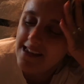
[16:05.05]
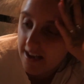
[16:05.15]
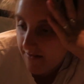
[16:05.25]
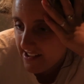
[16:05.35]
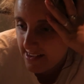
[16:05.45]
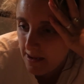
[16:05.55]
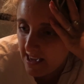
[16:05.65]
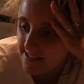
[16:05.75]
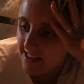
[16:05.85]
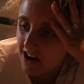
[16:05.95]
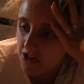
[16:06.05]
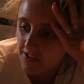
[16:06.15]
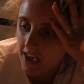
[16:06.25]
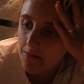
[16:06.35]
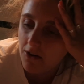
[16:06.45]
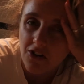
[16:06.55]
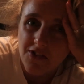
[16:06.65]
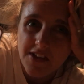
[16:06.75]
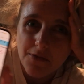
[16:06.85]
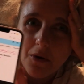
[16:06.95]
easy recipes and I just came
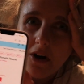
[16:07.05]
across this